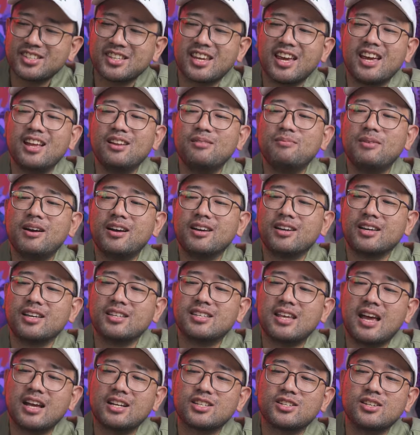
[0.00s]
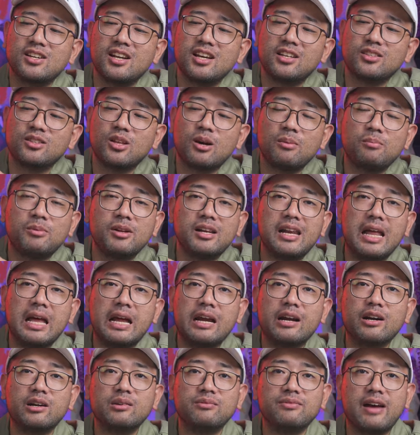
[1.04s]
Scale Mug is actually a
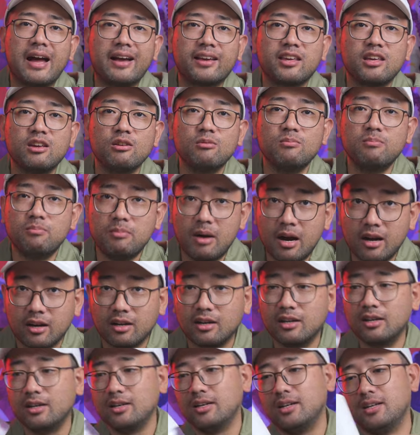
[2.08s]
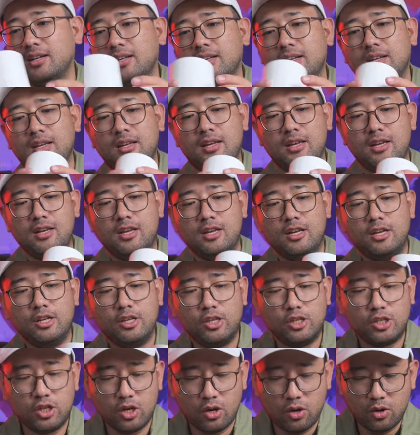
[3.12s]
double-layer vacuum mug.
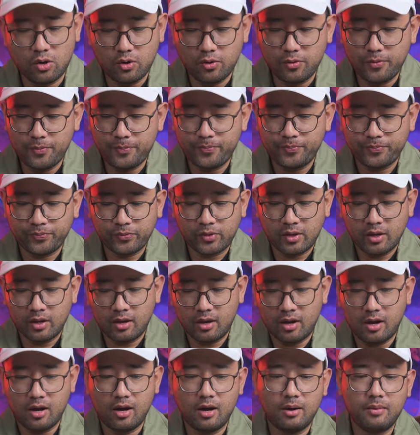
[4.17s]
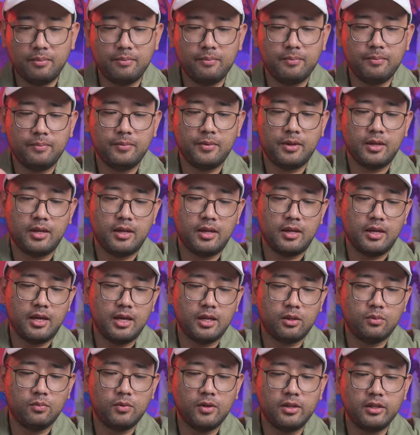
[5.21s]
So
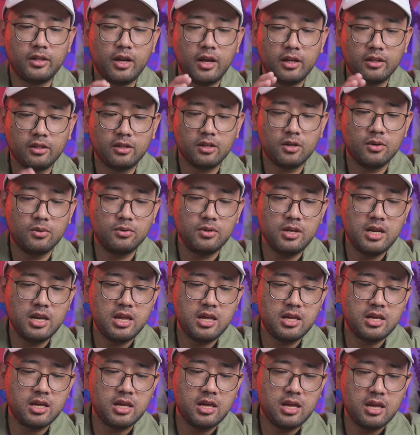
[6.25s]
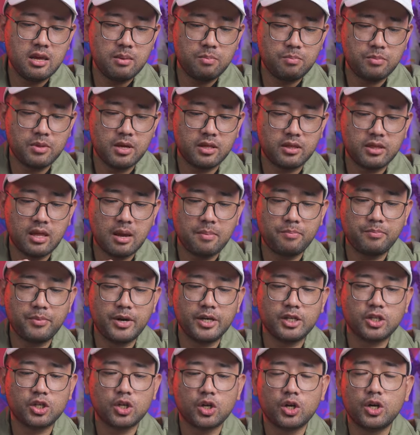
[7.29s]
it will not only keep the
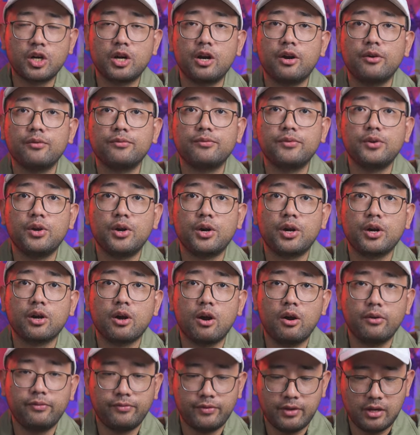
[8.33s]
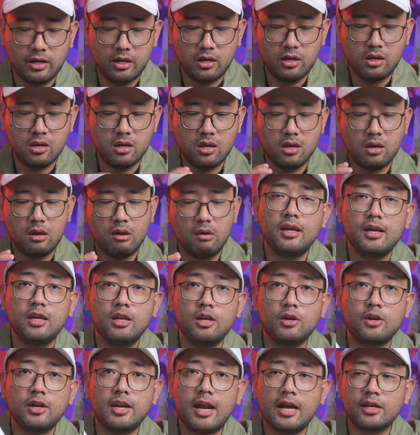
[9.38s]
temperature of your coffee,
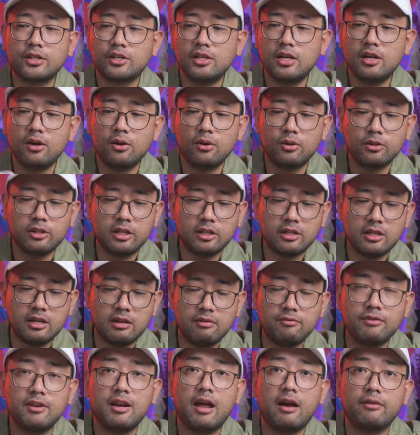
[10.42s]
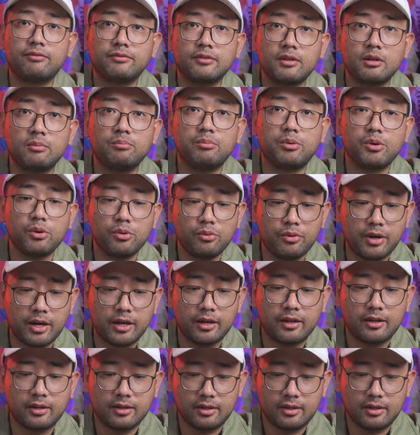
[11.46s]
you can actually hold it even after brewing,